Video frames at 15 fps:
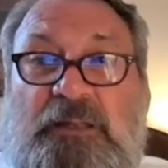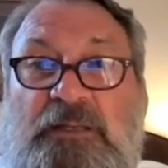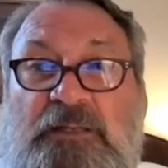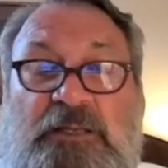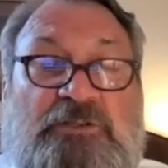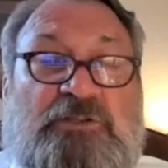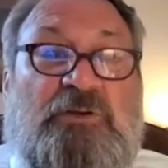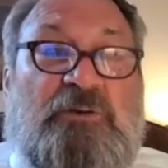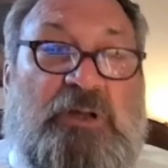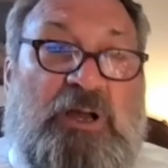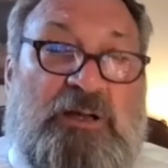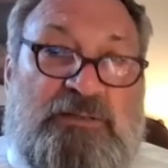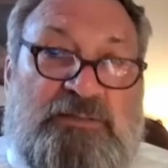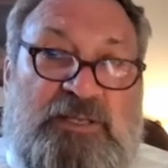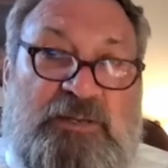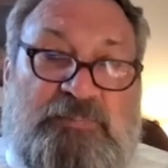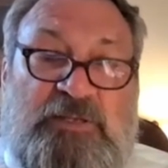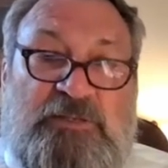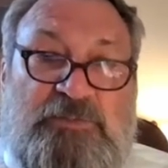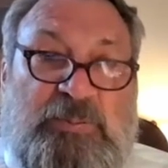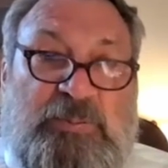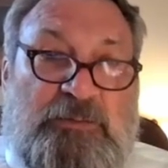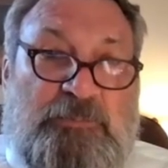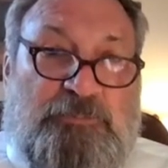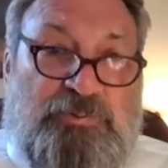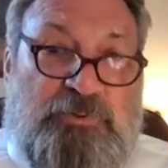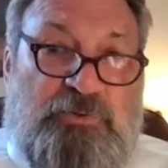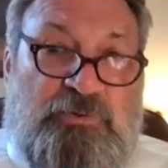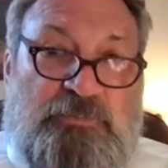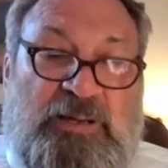initial concept has been
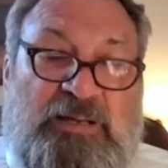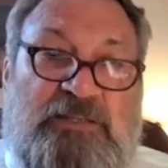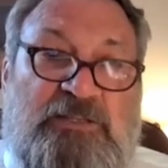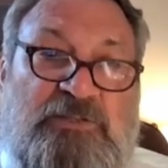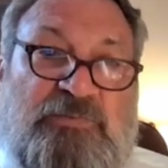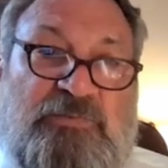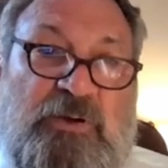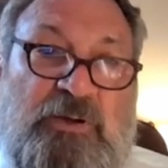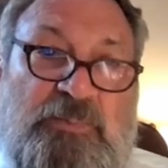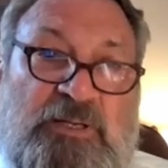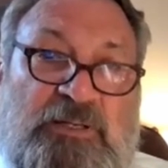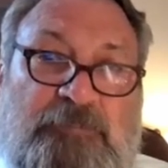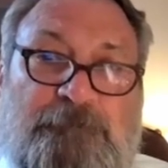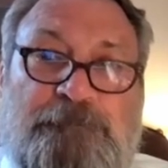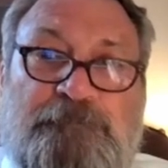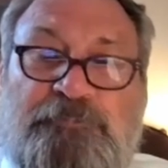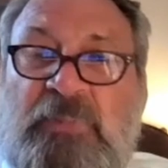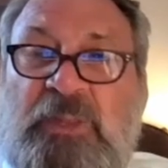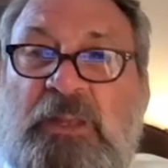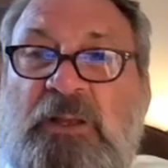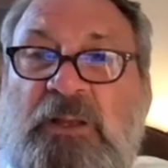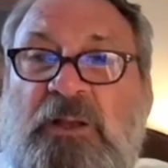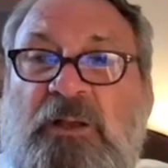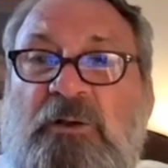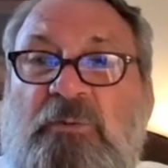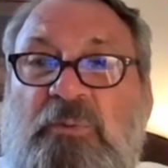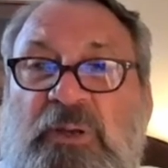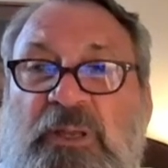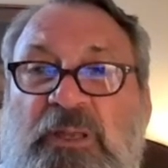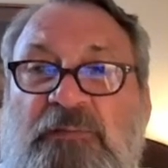approved by this pharma.
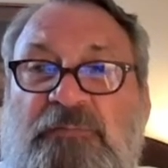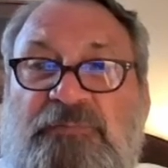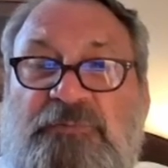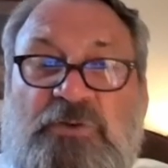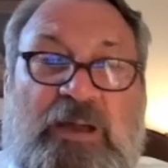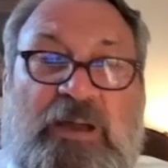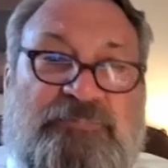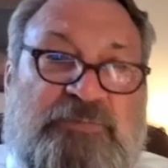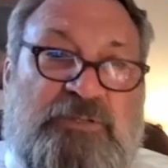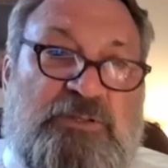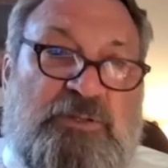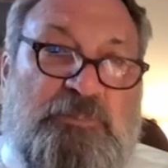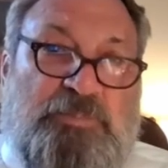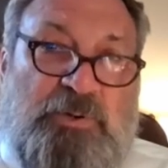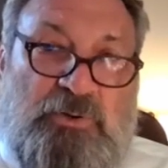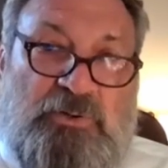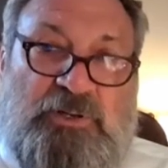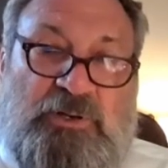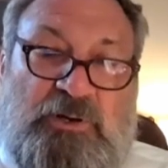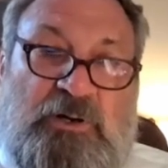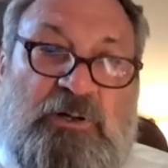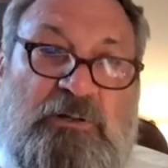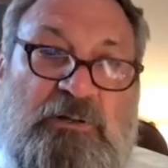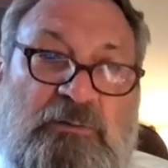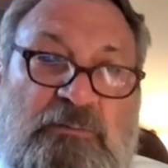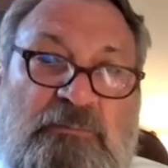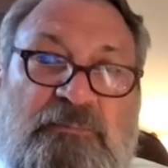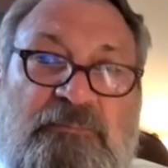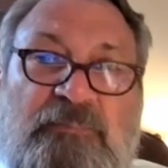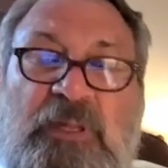We've drafted the protocol.
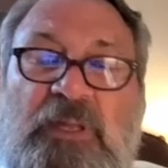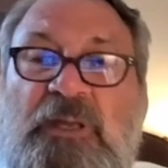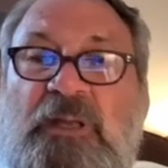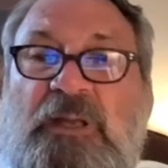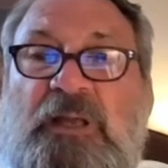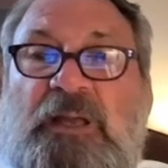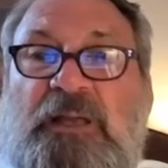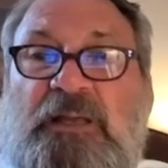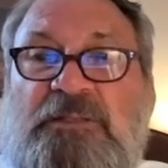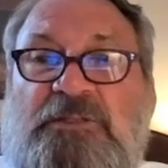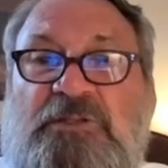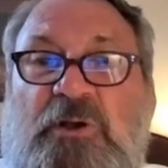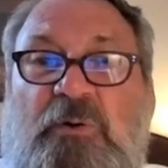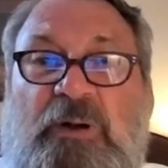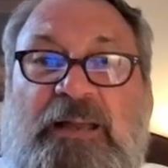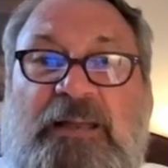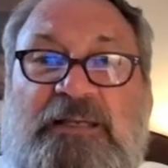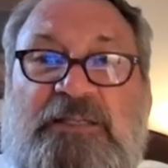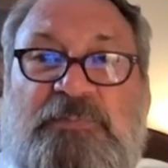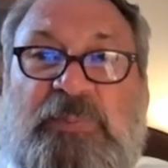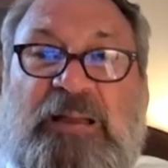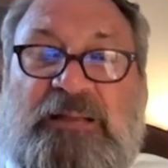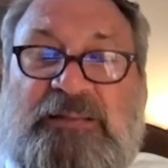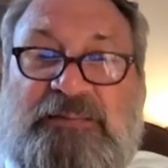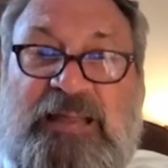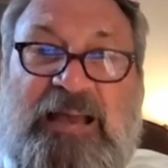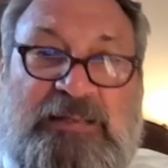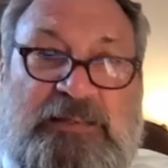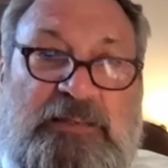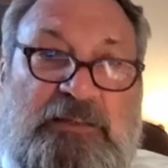And so I expect
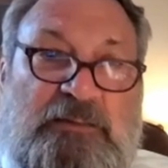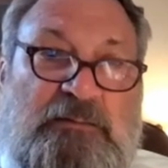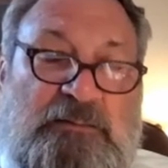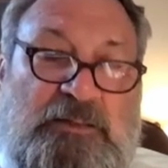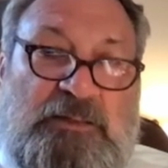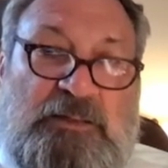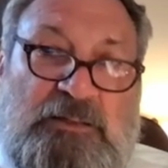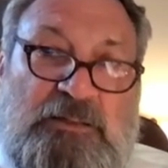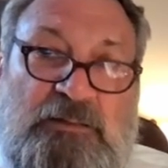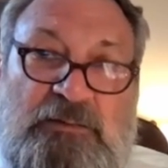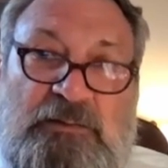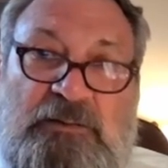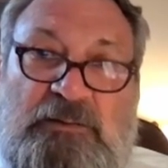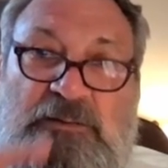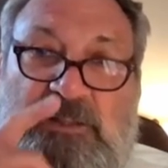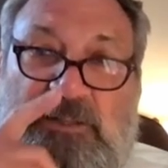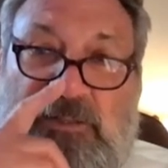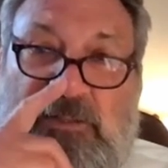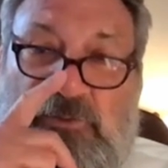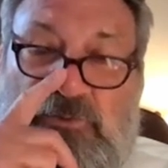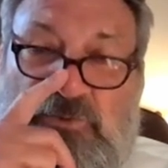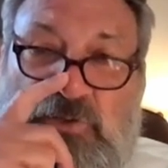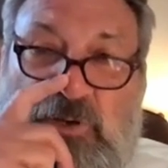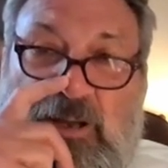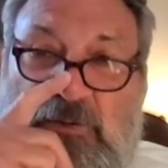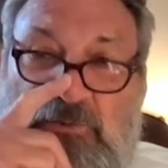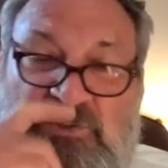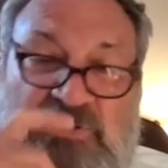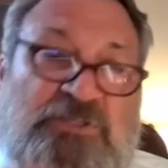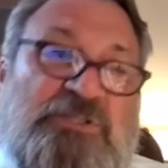that clinical
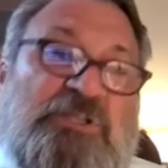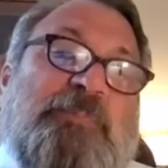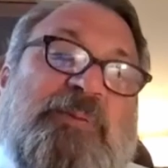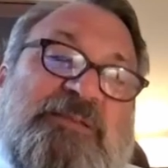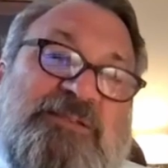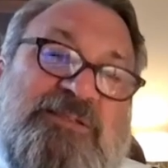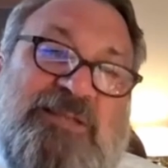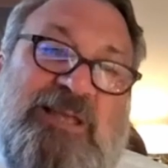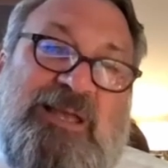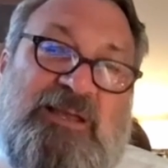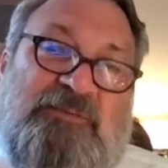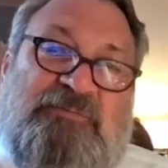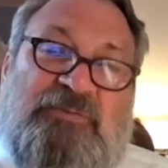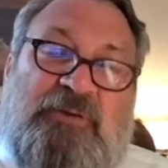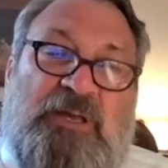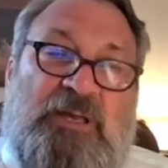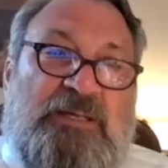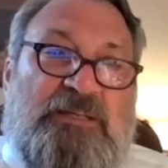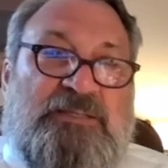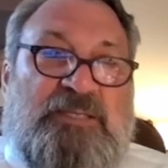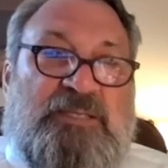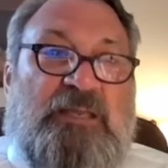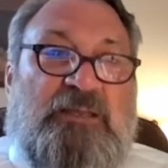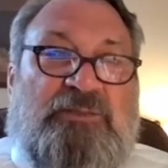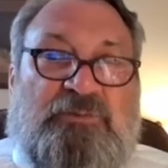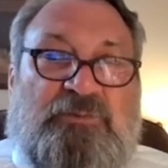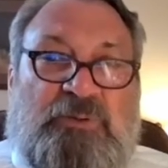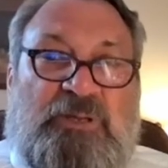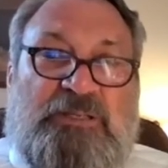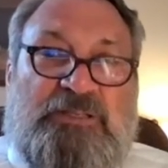trial just to be safe, say
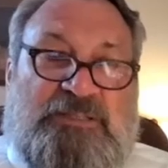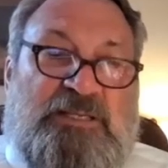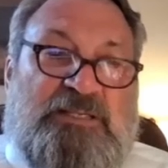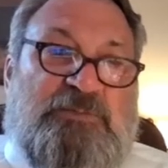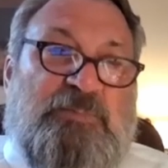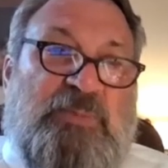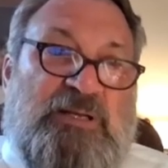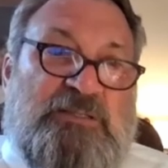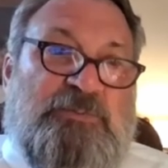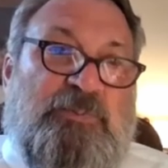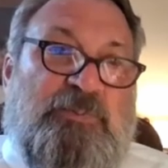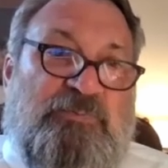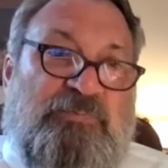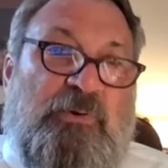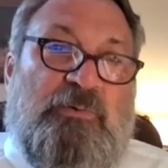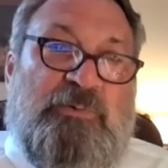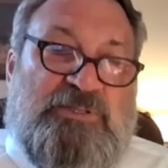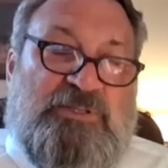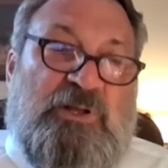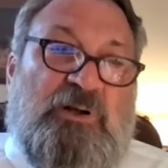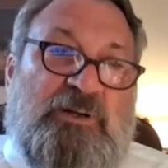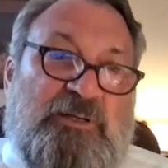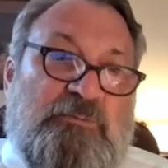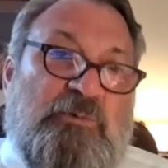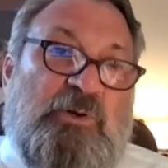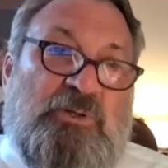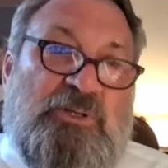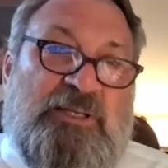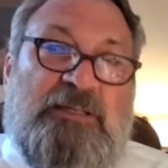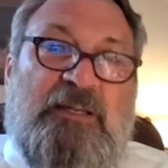3 to 6 months before we start
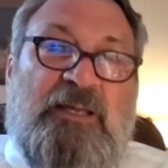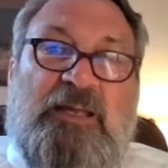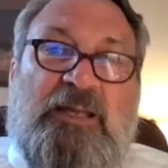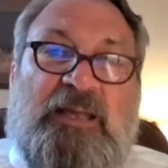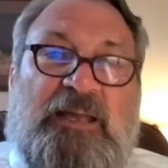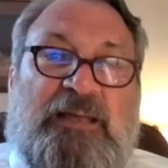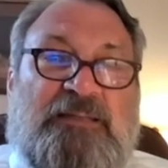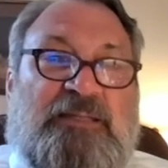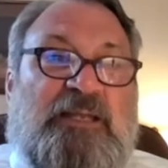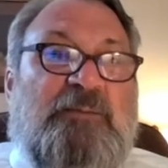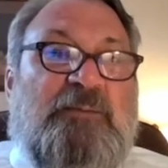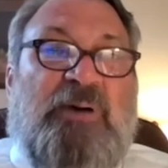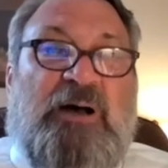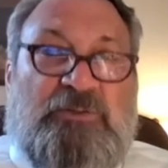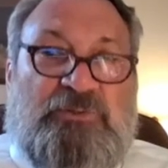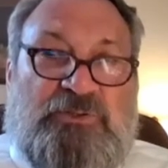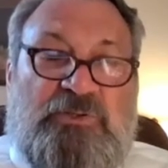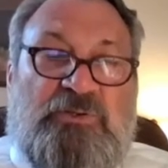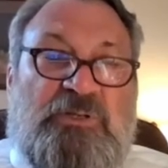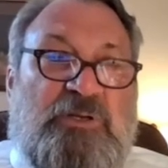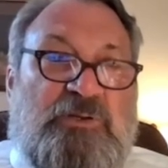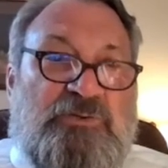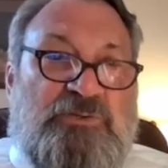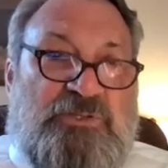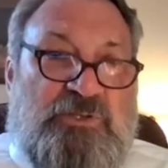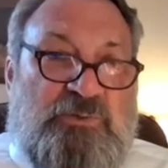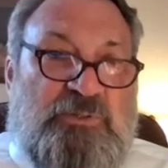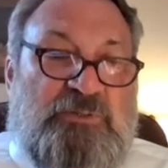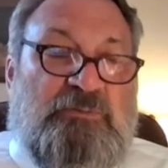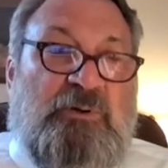enrolling, and then about 2 years
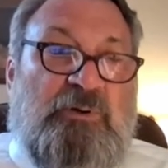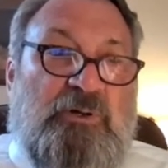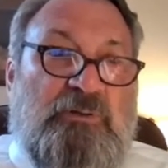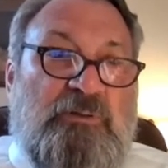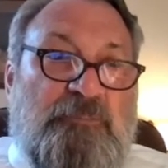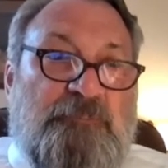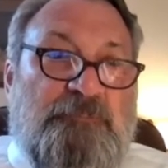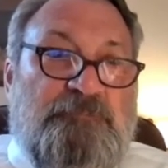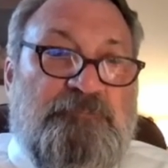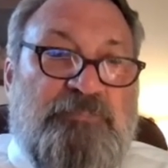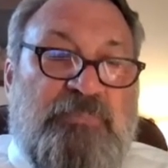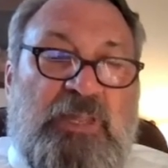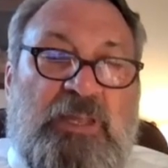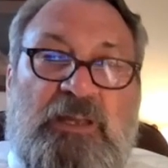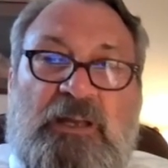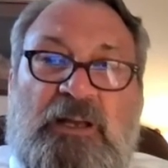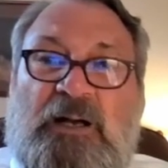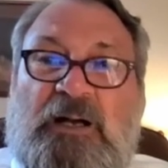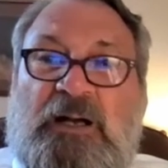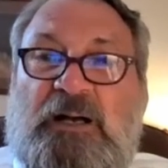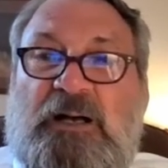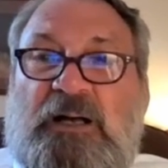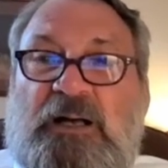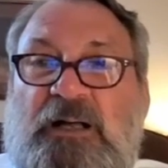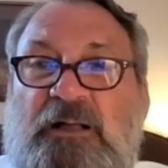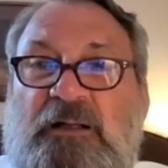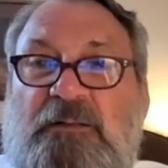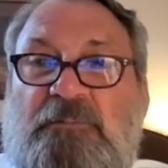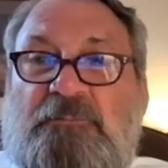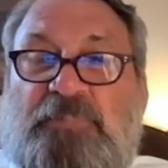to enroll.
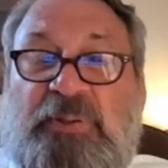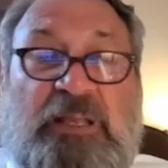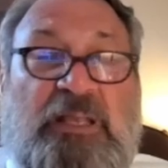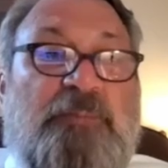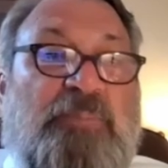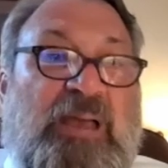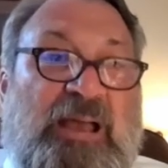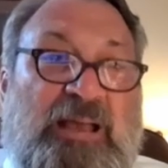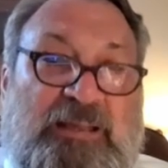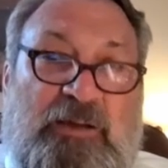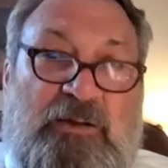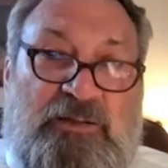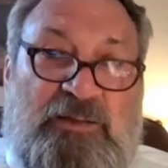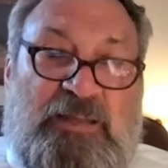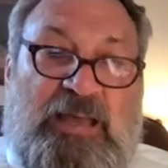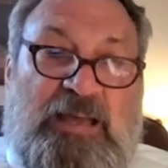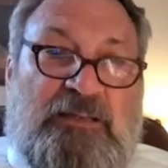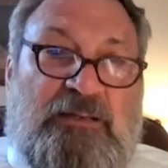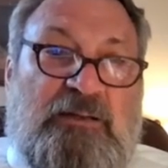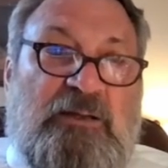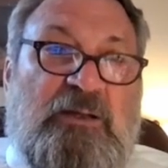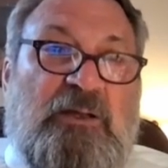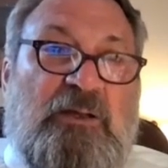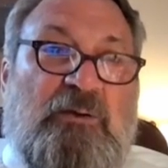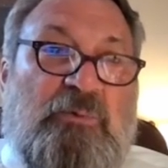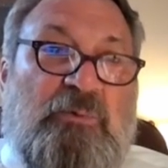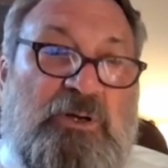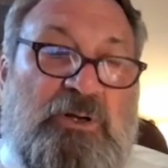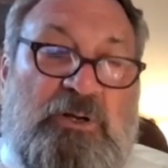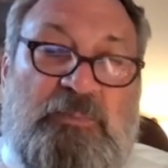Piggyback on that,
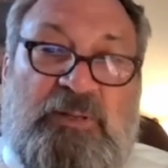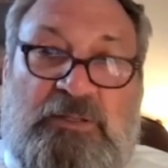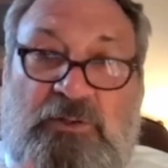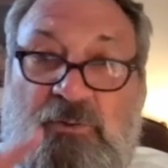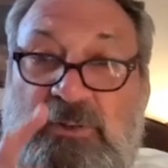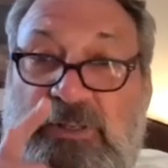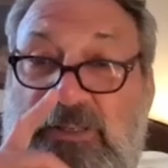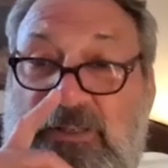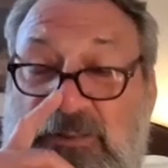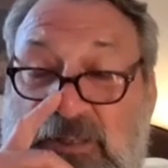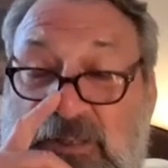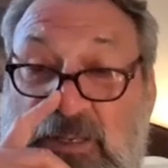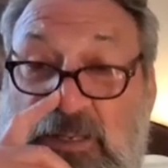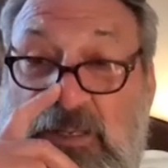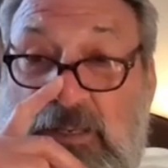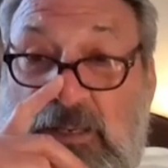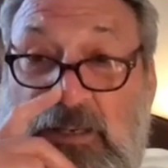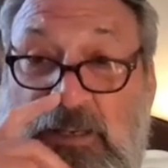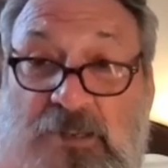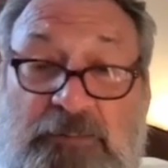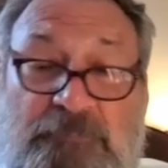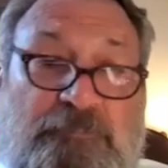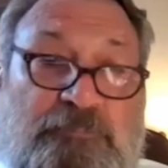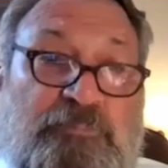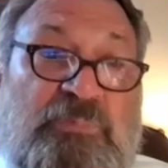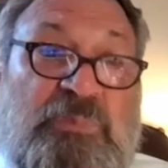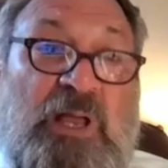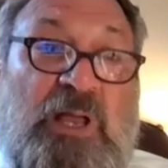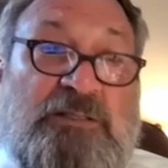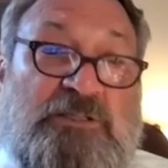we're going to be doing the
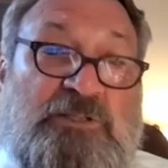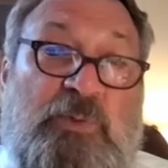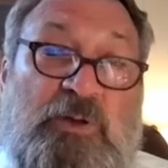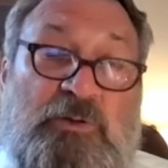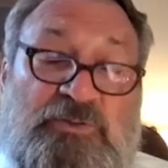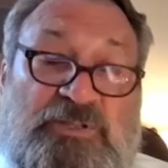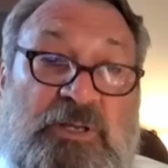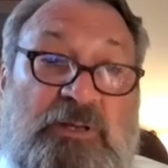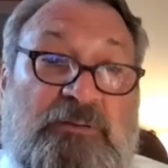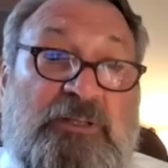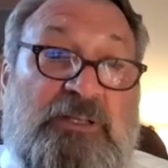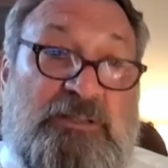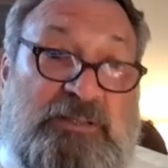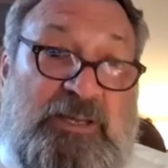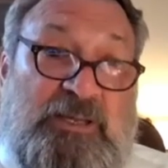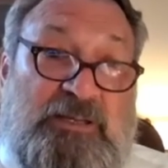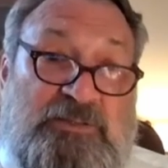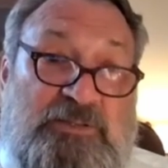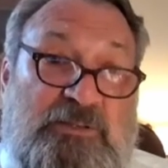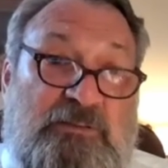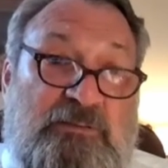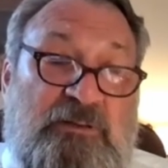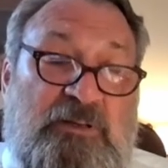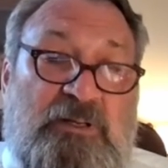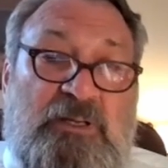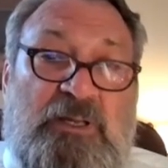non-small cell lung cancer.